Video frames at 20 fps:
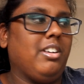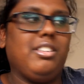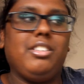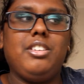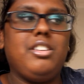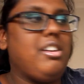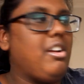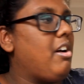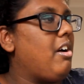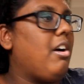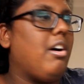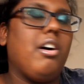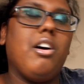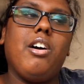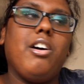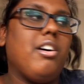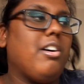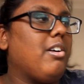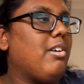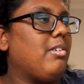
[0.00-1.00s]

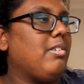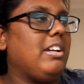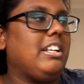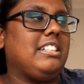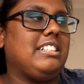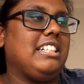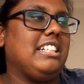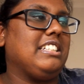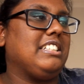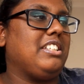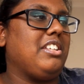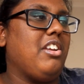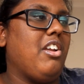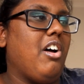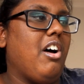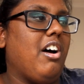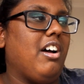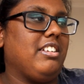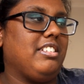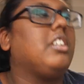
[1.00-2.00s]
No, it does
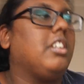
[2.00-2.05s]
not.